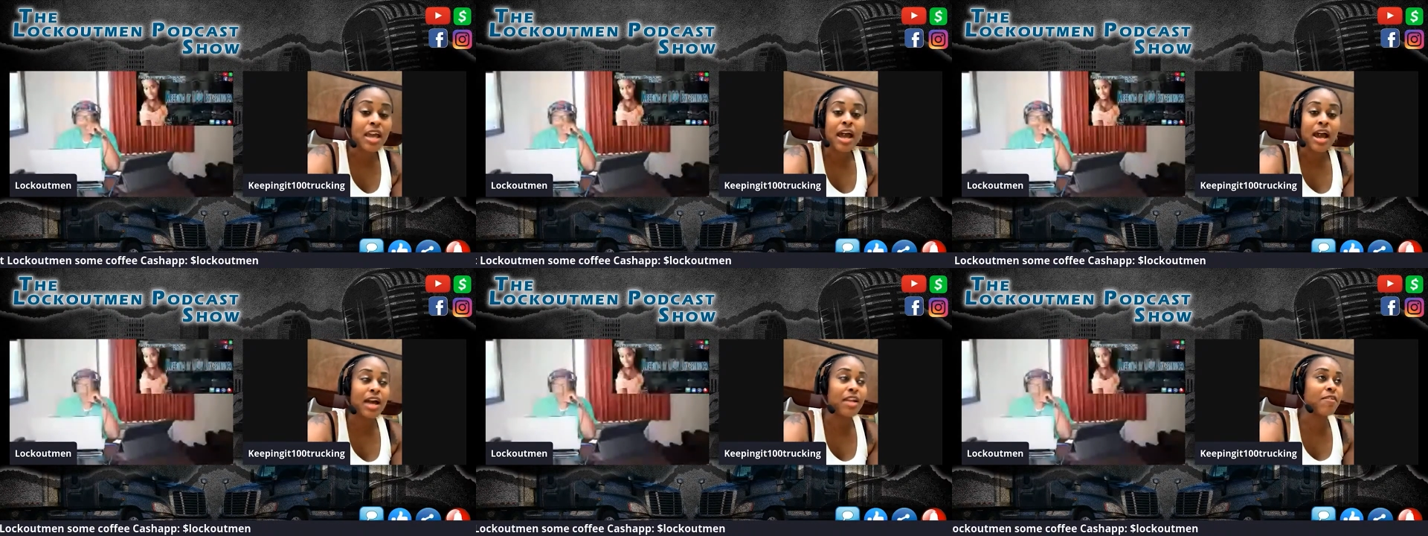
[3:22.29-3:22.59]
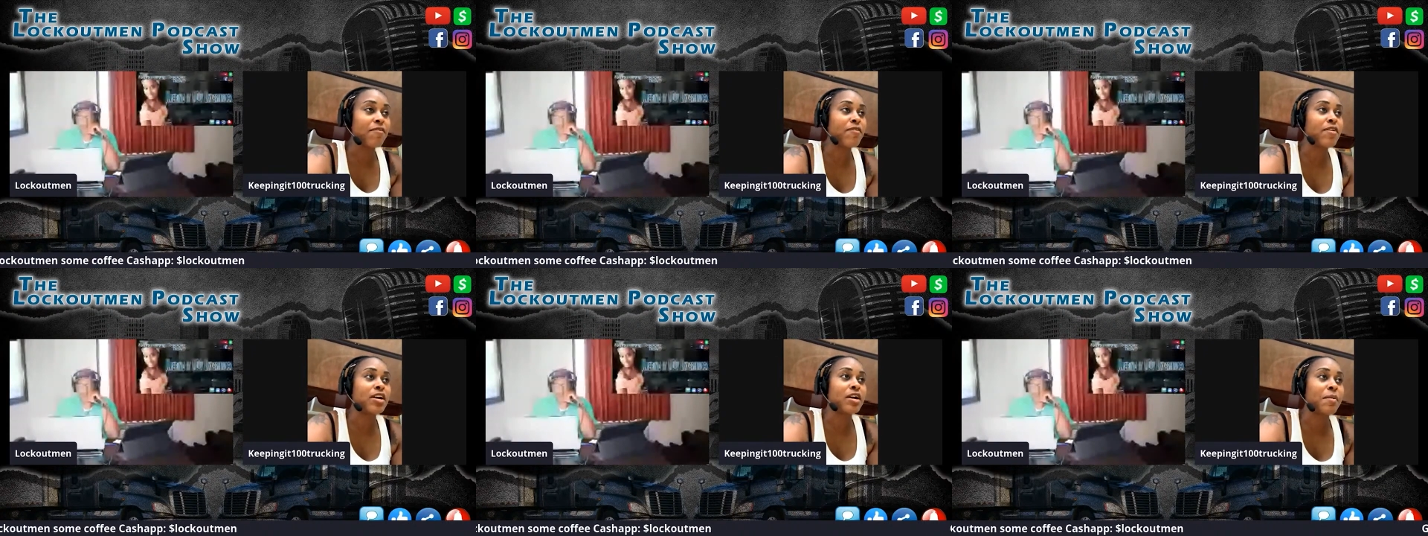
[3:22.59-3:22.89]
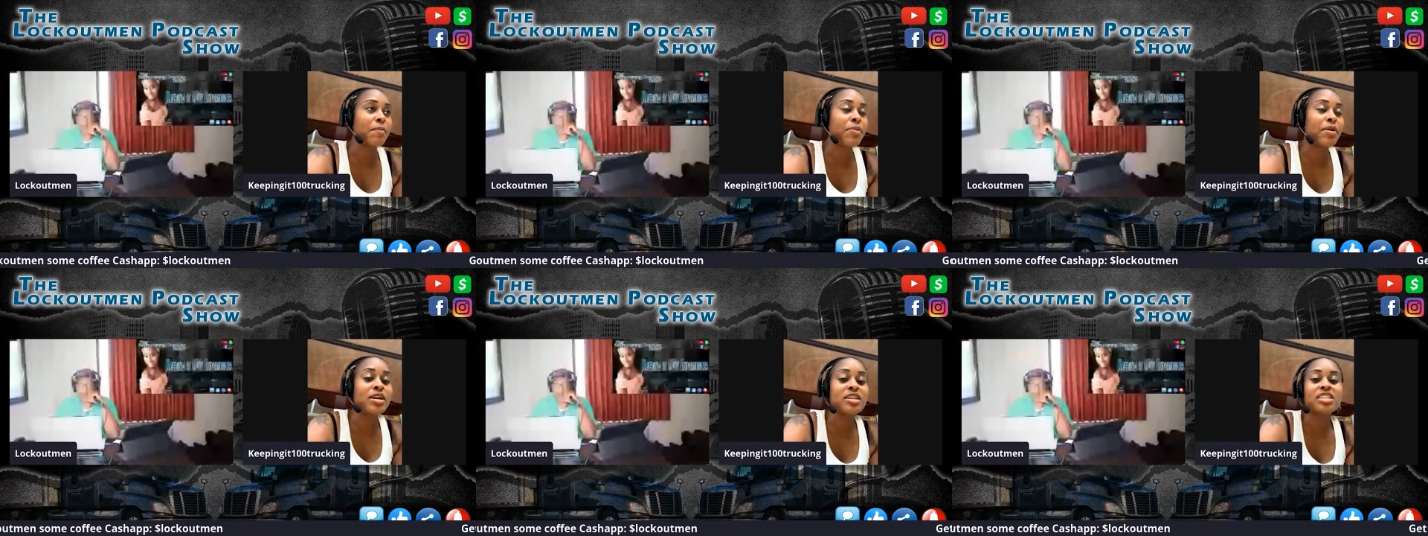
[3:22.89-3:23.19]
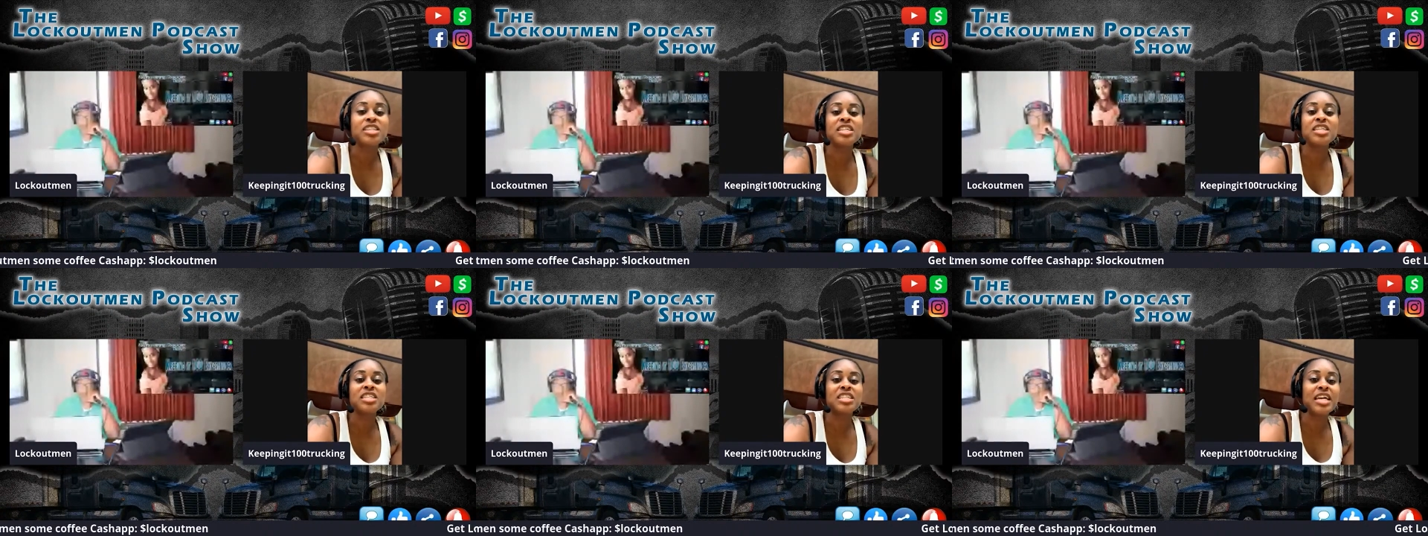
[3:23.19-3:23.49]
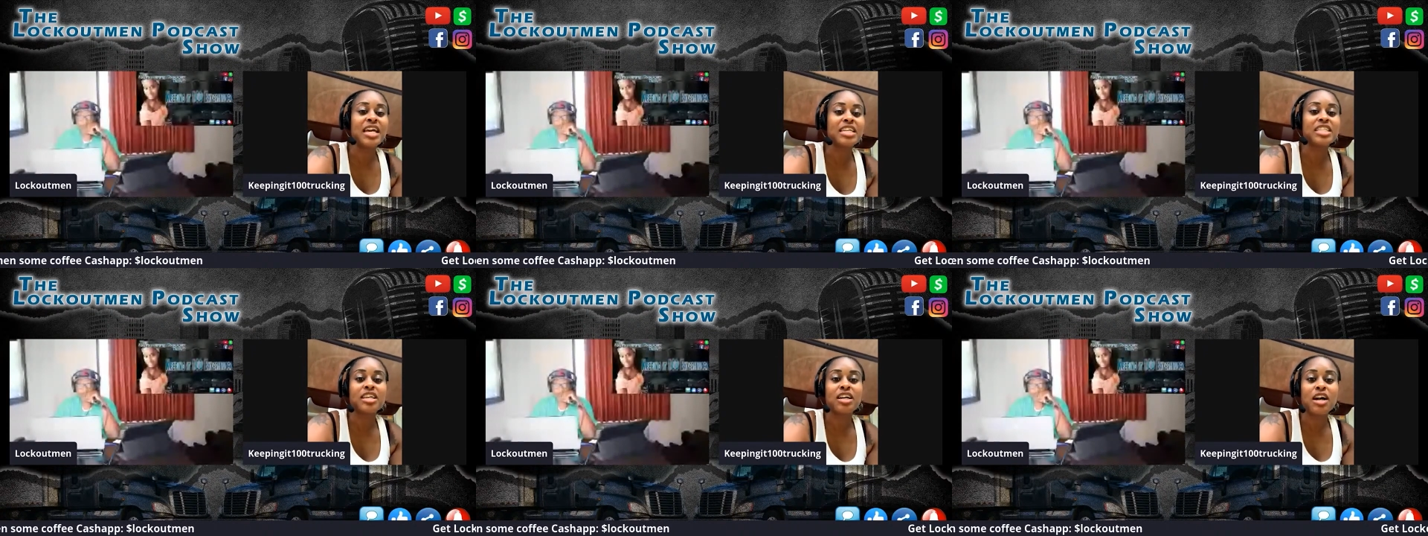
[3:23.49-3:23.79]
I done fucking punched his
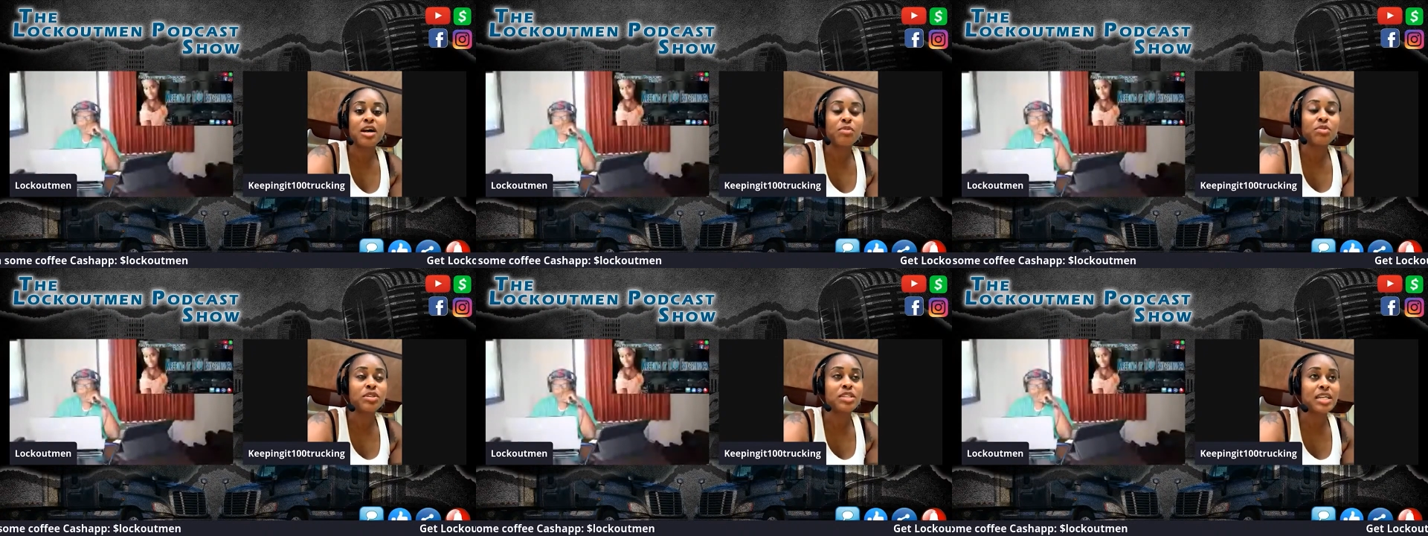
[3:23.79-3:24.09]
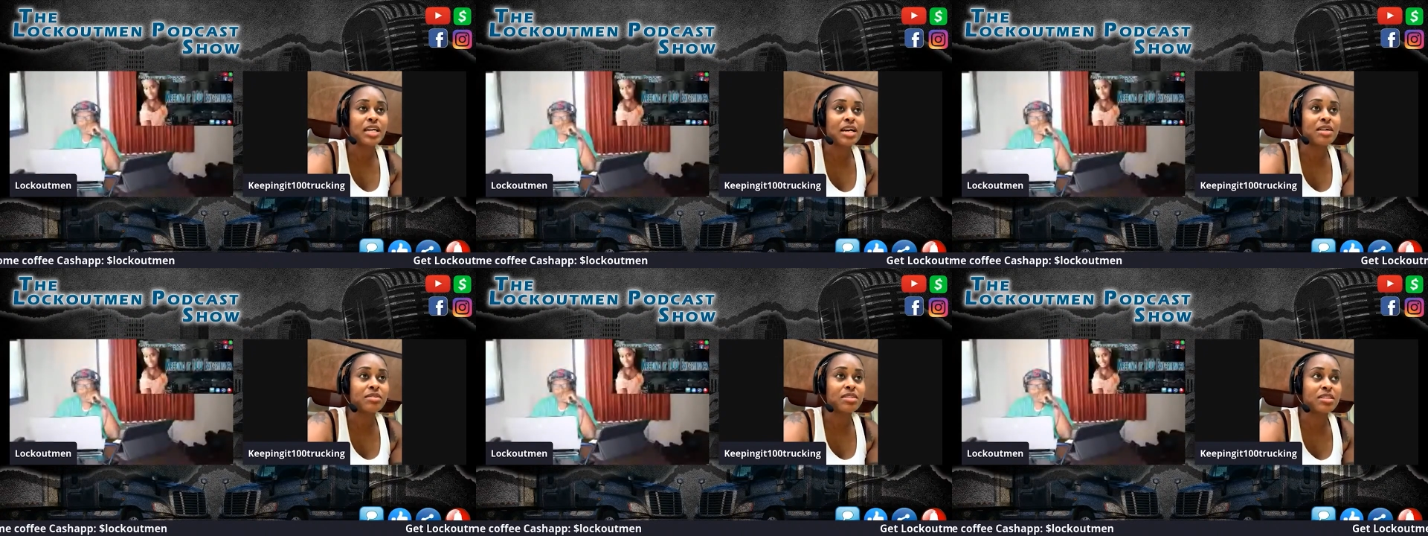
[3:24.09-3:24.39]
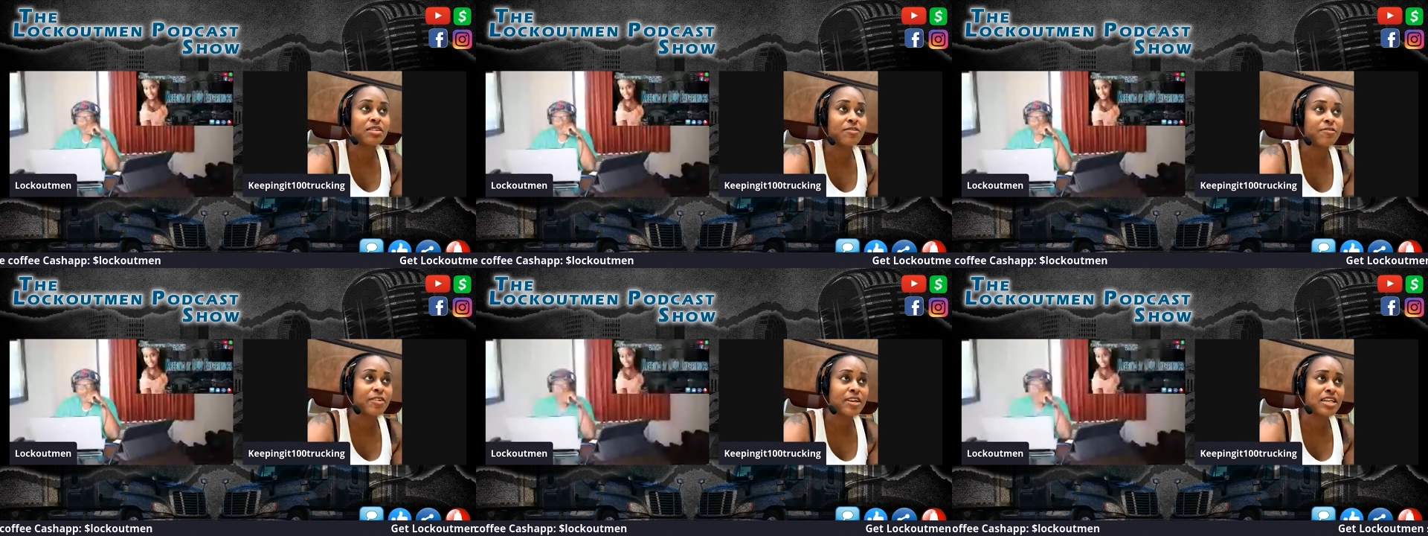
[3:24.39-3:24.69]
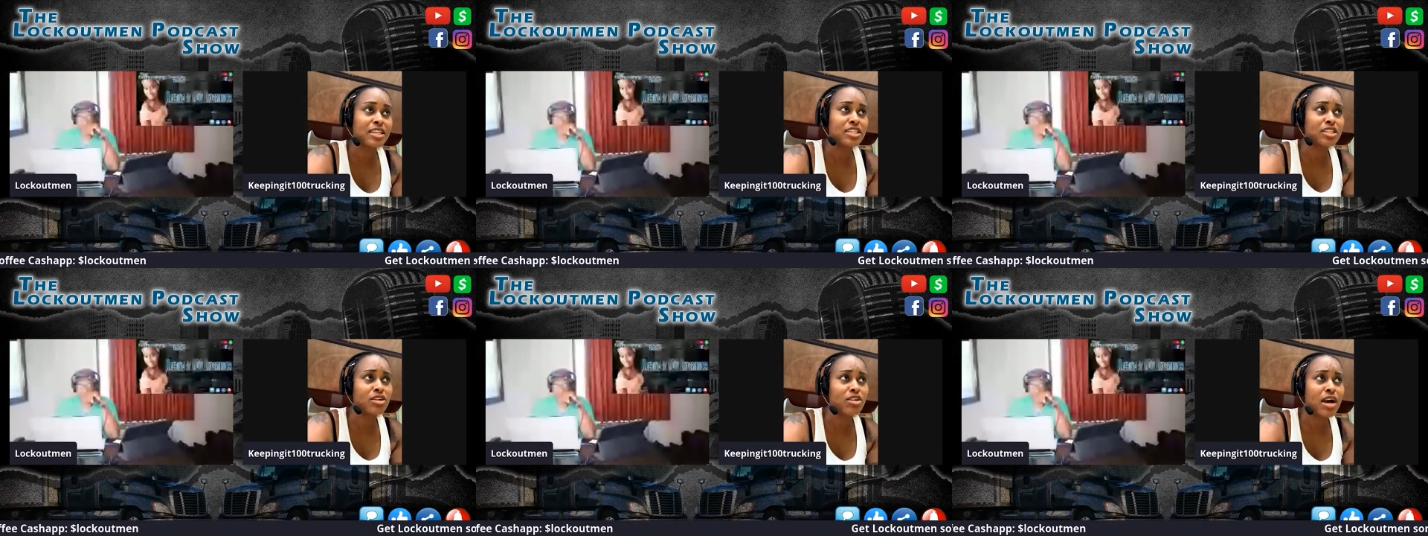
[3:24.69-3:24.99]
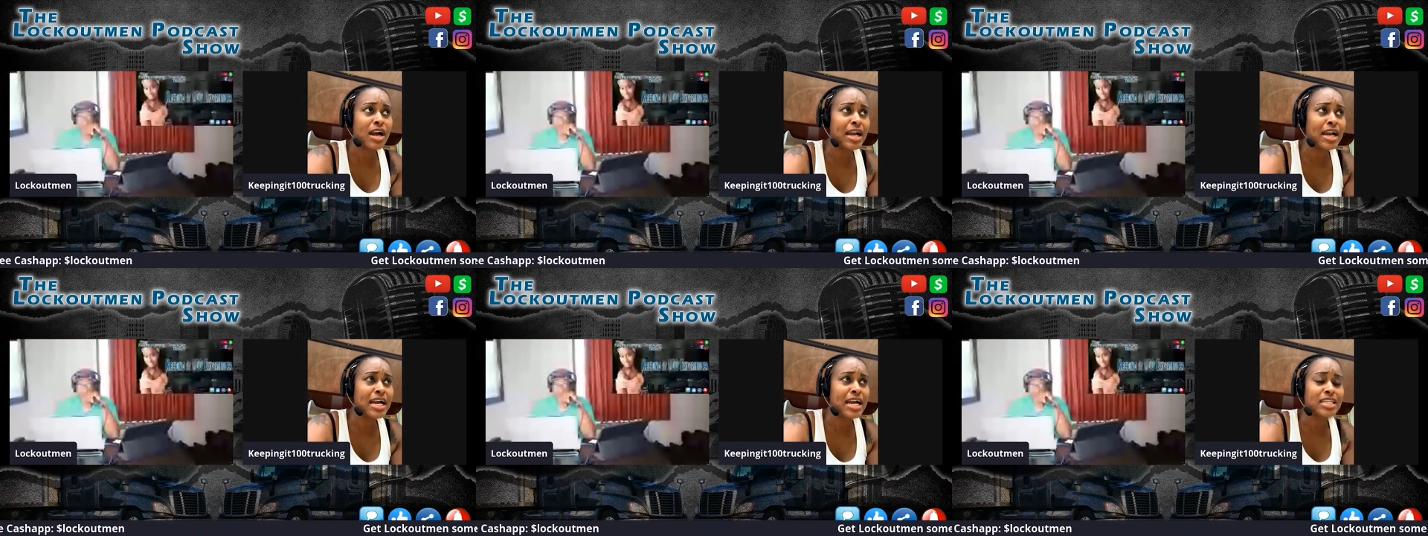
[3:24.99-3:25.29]
ass a couple times in the face. So
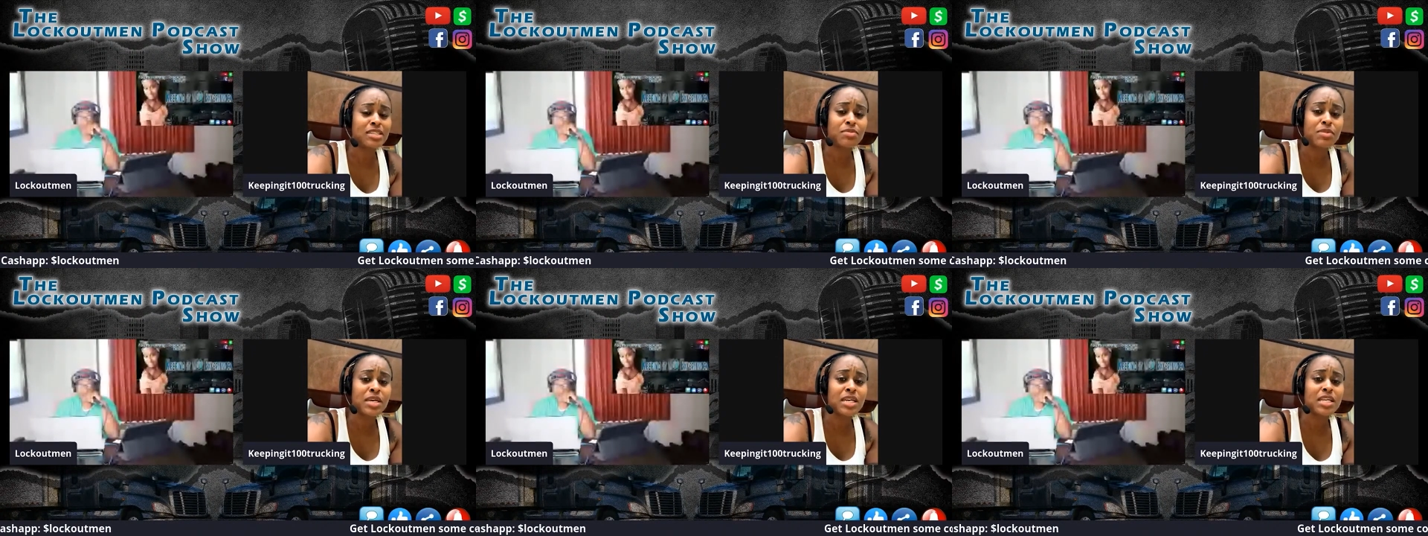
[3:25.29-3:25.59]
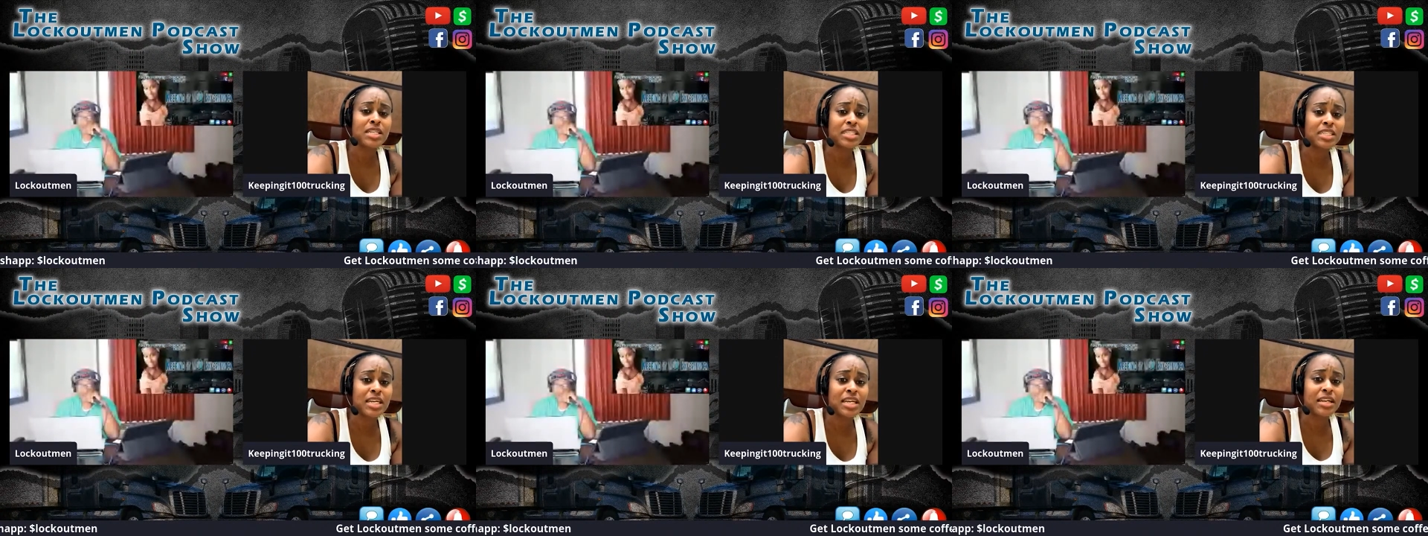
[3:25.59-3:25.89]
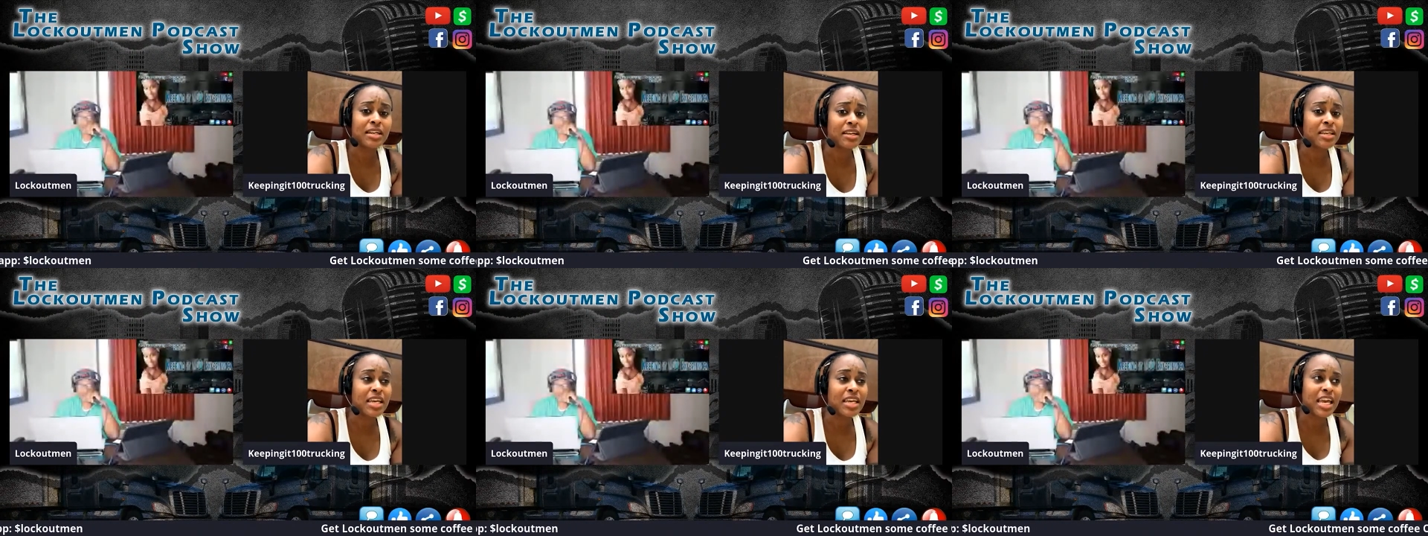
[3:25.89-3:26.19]
I got some hits in.